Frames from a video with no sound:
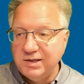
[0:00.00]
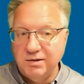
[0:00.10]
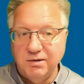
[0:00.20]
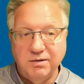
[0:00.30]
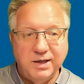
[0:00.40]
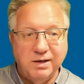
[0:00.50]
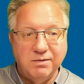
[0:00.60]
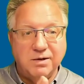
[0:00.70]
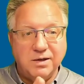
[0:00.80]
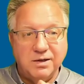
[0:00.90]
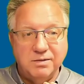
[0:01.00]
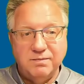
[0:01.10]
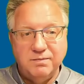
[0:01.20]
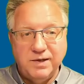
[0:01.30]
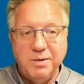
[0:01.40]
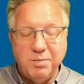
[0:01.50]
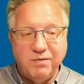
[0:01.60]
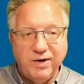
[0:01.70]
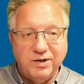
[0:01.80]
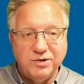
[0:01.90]
And again, we're going to keep our
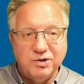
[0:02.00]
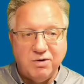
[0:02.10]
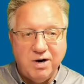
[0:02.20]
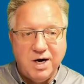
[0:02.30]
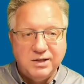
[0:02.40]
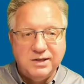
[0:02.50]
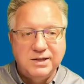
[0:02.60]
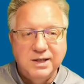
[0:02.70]
fingers crossed.